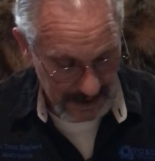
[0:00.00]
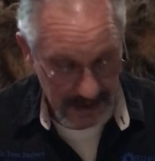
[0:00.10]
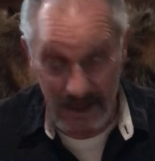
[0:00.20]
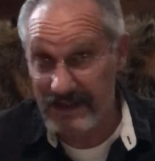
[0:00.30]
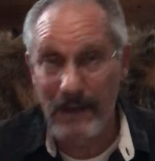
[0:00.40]

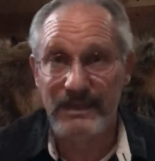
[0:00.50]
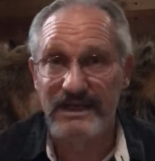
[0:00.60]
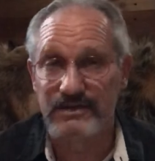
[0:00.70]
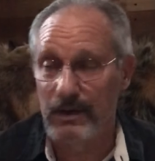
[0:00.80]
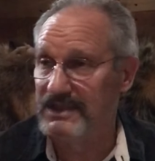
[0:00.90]
That
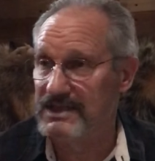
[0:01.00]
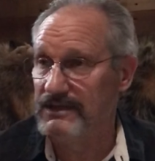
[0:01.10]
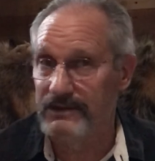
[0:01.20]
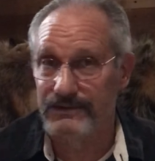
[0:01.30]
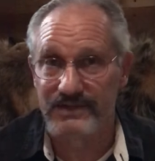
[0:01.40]
means our
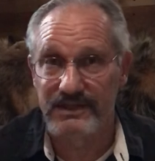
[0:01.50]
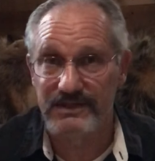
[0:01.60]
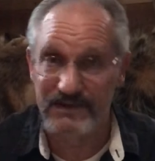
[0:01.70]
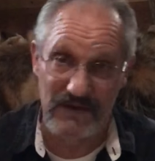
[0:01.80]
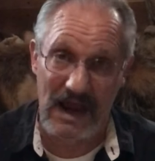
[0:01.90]
materials such
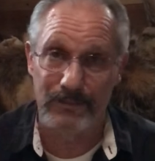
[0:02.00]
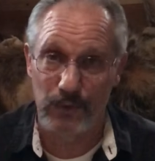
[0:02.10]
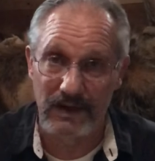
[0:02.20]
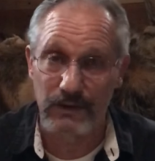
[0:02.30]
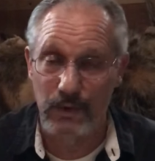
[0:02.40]
as
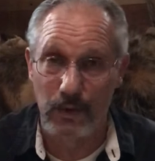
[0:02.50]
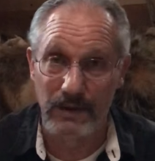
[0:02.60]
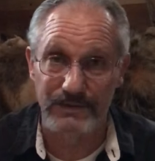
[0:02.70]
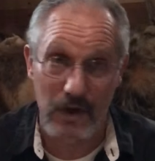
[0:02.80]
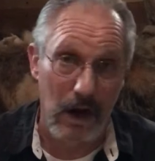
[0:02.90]
evaporator,
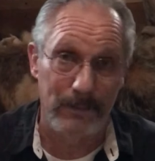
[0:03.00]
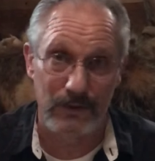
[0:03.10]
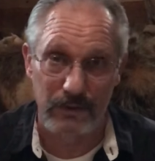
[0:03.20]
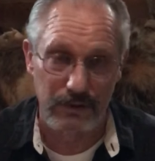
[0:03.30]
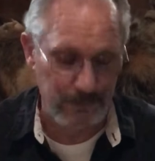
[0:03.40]
coils,
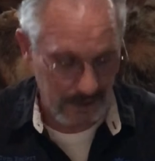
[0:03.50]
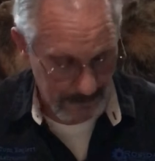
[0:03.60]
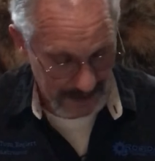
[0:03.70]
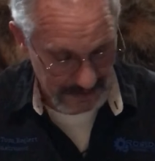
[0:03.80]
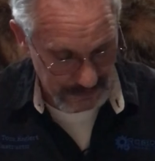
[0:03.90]
copper,
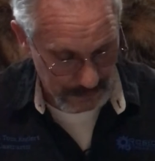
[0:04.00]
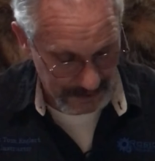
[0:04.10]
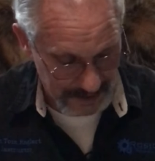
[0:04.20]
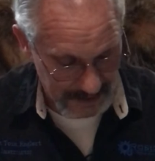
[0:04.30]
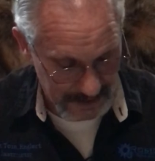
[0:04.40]
aluminum, that sort of
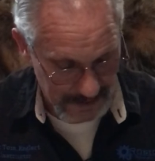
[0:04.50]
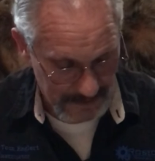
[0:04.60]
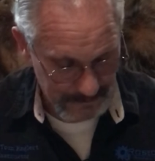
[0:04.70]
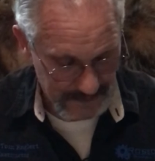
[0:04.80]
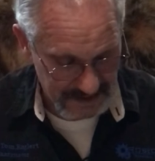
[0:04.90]
thing.
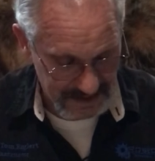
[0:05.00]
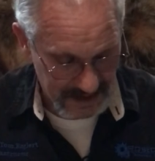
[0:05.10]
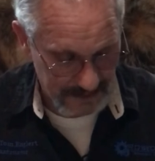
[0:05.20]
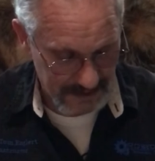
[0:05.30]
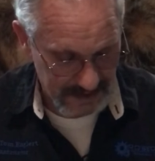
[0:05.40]

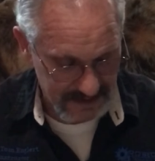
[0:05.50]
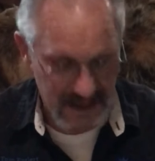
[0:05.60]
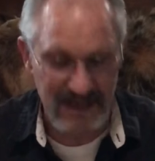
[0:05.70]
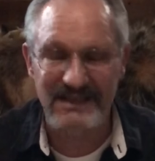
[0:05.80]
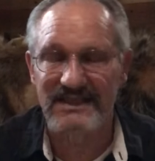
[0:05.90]

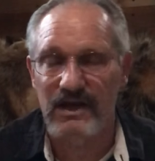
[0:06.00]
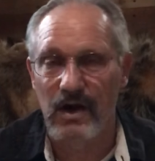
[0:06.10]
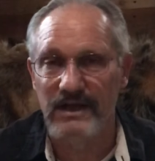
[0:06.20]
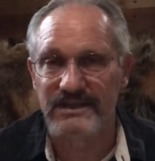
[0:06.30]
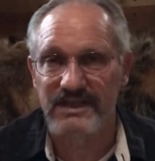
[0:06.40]
Discuss the
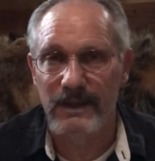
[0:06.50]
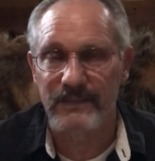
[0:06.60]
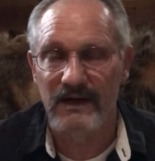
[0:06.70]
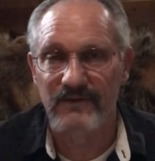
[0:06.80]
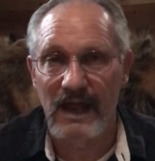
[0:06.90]

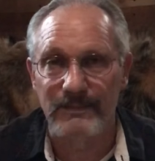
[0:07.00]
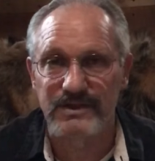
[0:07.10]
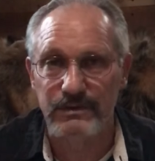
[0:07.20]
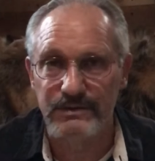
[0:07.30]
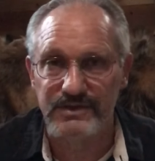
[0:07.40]
concept of
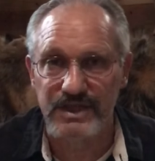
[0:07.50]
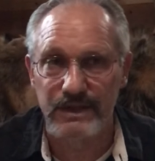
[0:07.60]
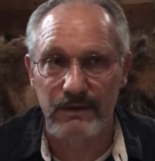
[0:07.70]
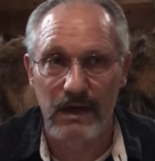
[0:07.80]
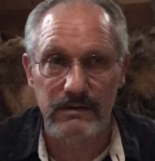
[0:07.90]
absolute
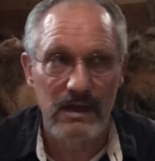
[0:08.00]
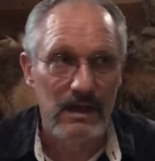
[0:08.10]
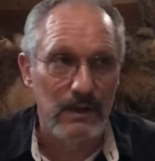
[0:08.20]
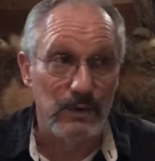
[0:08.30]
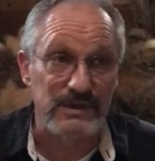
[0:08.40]
zero,
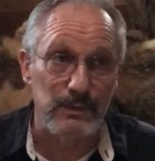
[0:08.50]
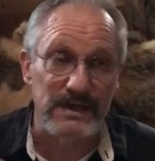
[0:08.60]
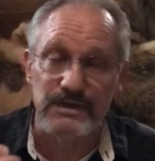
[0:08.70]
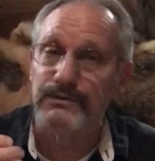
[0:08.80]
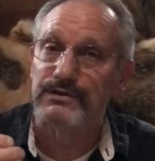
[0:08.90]
which
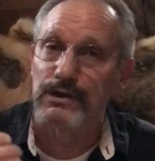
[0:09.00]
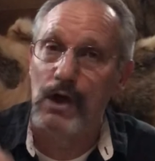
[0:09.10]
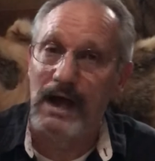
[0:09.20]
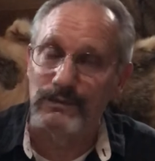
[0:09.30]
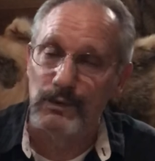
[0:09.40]
we use a
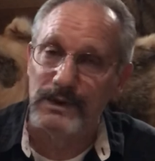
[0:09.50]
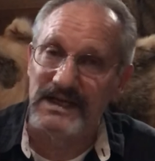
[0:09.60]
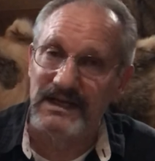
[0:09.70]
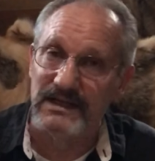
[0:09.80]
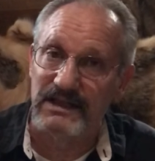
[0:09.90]
lot when we
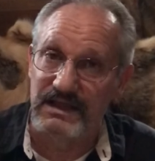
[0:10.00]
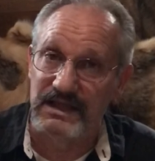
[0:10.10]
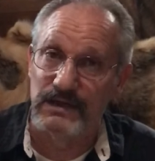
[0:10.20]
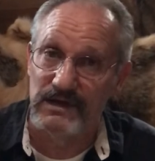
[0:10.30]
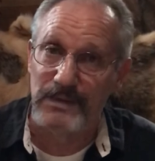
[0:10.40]
get into the
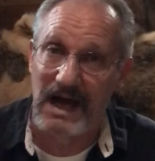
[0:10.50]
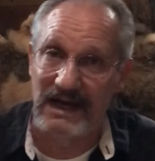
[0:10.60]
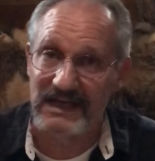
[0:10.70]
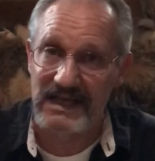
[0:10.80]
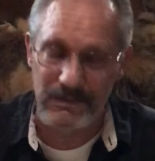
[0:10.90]
theory
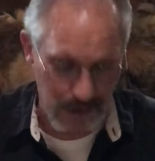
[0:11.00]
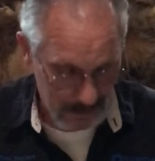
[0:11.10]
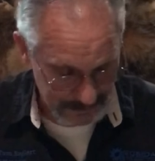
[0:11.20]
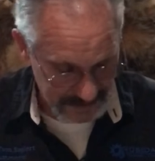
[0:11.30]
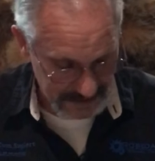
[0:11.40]
behind heat
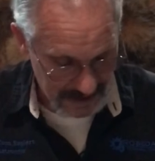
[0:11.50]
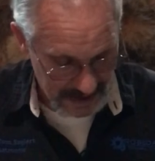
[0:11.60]
pumps.